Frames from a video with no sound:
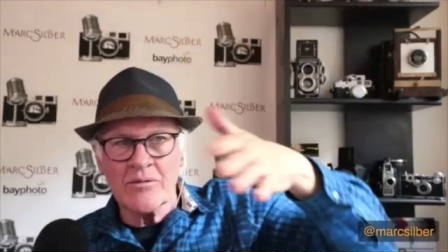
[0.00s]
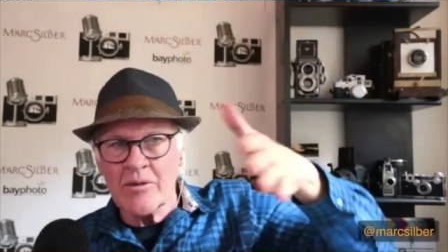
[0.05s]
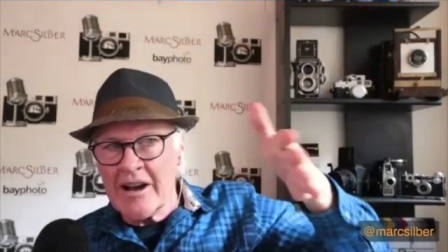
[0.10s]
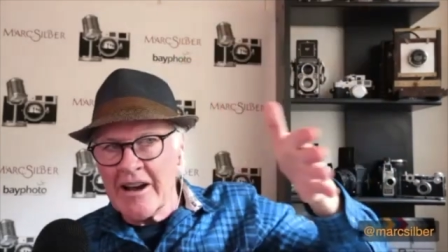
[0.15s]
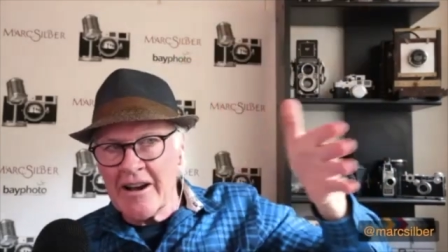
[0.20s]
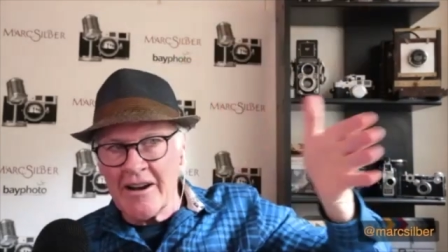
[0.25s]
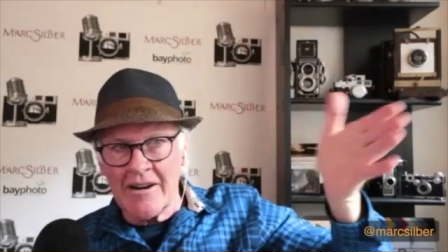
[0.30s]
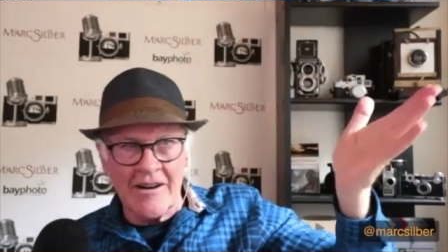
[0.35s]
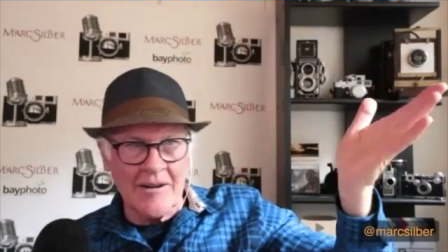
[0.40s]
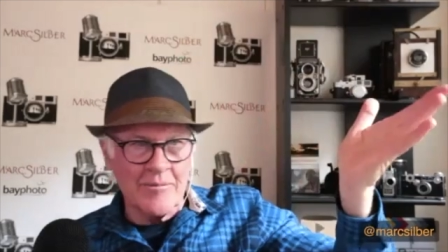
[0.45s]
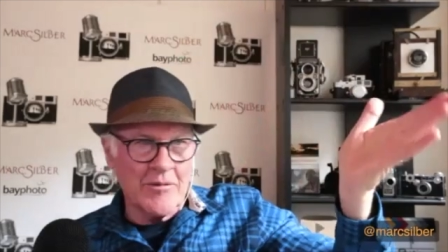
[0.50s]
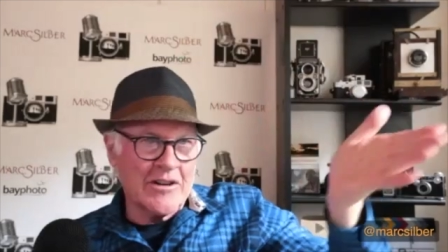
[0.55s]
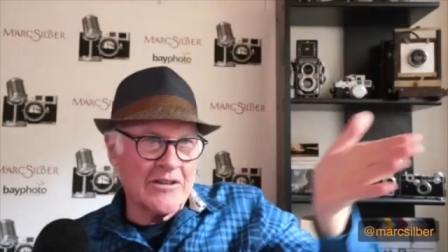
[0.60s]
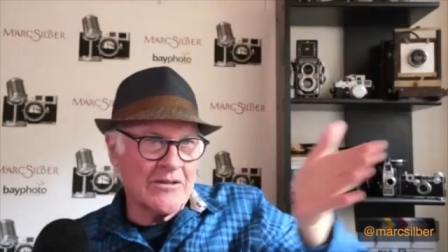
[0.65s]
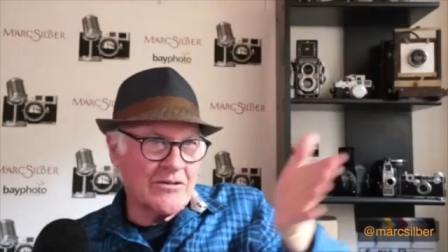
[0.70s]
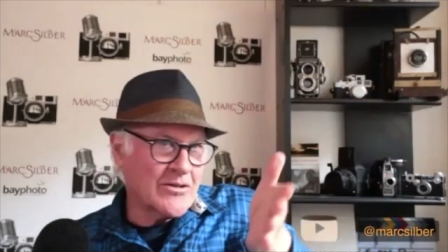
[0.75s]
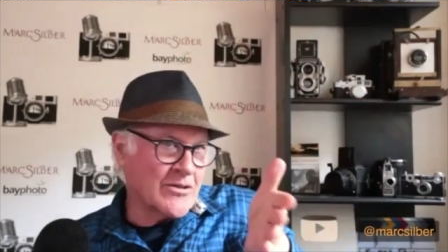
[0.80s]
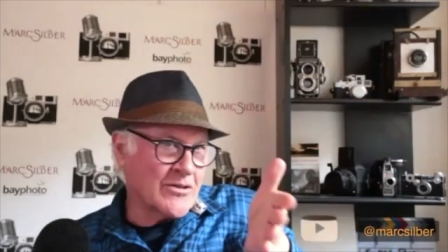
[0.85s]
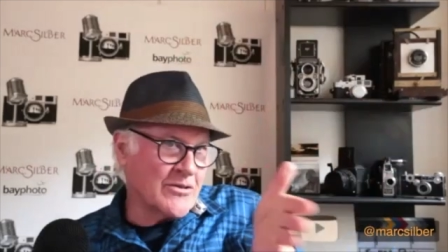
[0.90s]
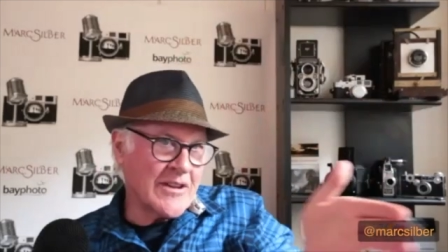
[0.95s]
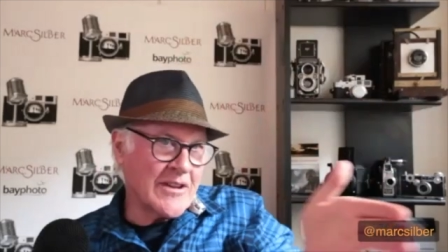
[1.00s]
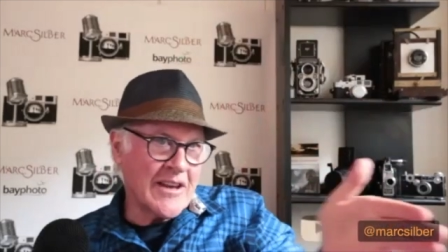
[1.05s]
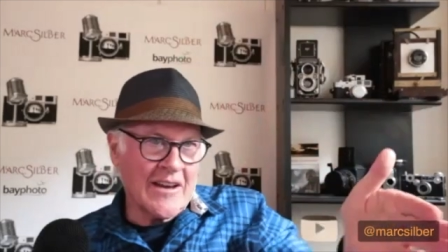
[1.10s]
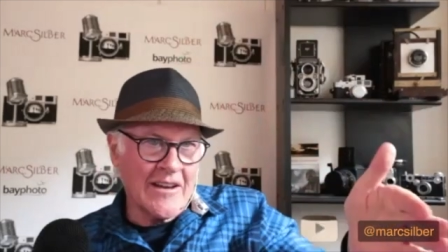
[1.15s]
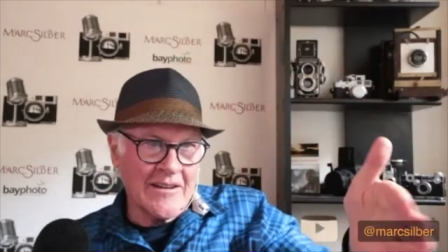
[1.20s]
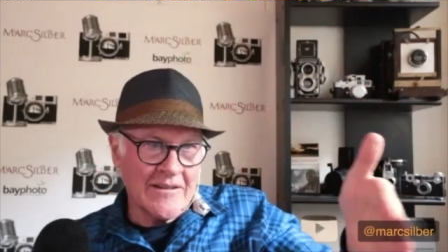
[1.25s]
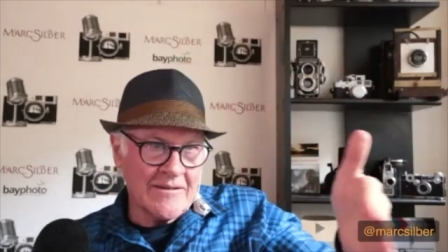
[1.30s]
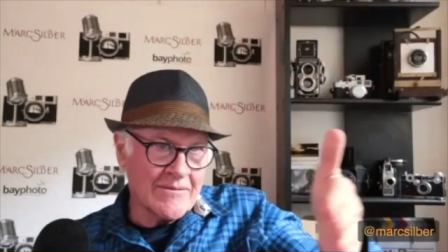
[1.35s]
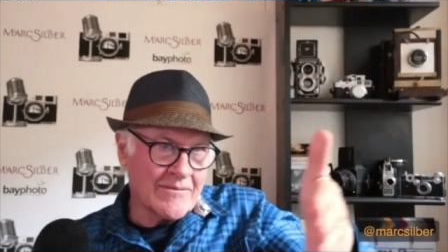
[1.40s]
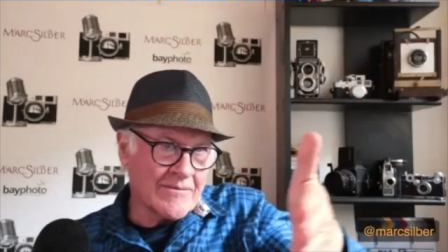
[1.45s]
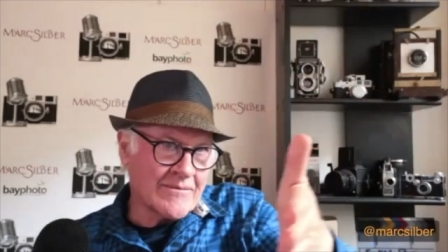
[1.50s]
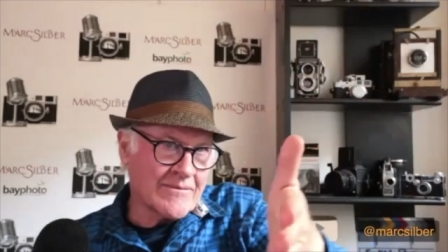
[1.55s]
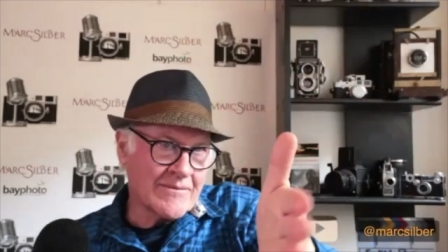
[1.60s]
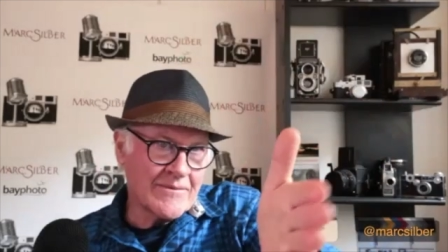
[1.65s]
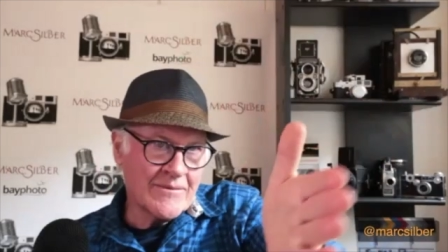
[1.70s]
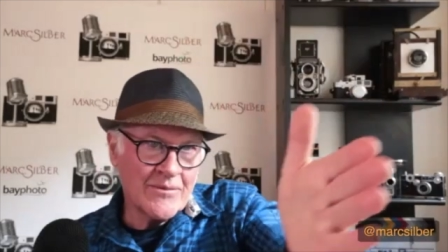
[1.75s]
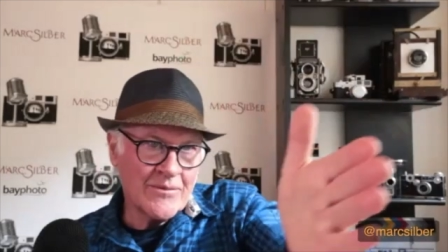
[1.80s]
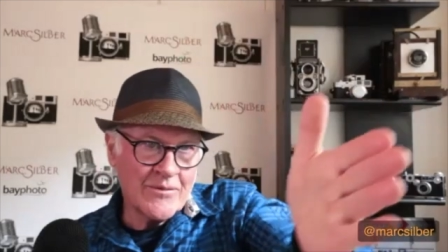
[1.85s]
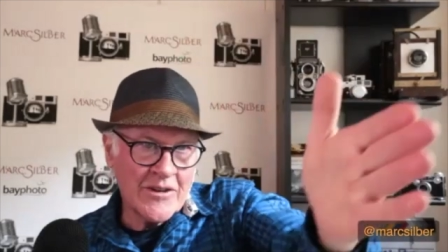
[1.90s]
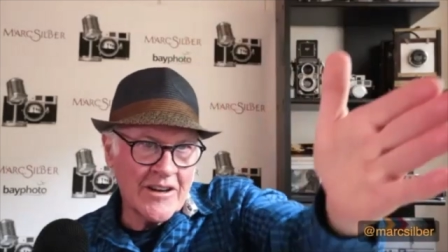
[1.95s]
Wow, I'm gonna shoot that,
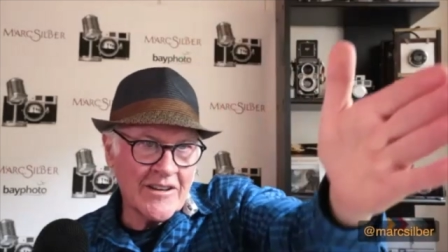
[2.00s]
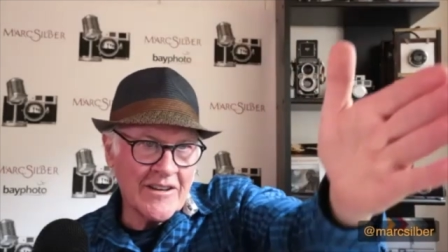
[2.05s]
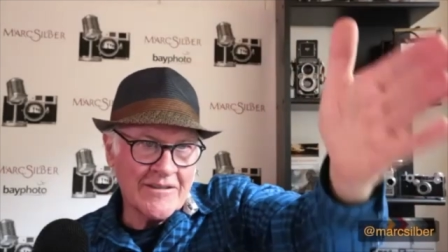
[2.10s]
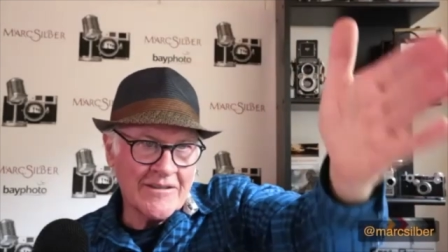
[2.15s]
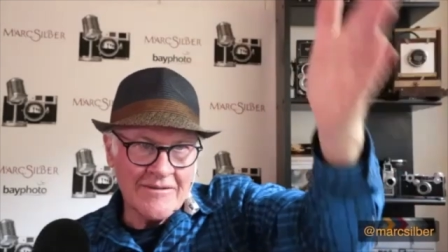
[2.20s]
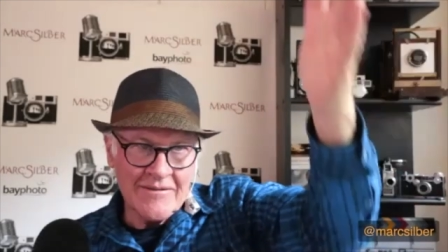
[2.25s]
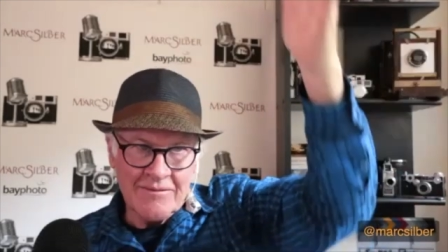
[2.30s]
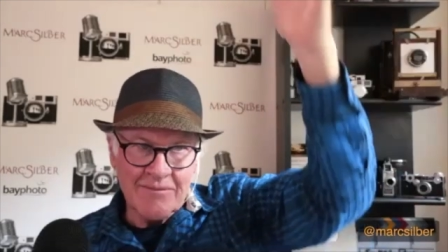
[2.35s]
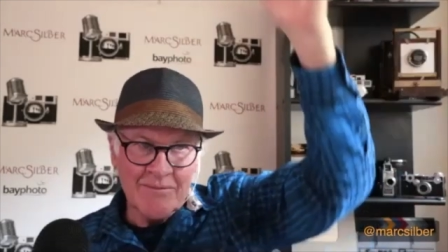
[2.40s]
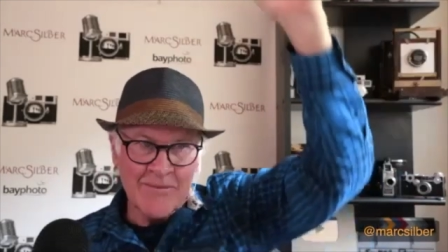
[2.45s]
right?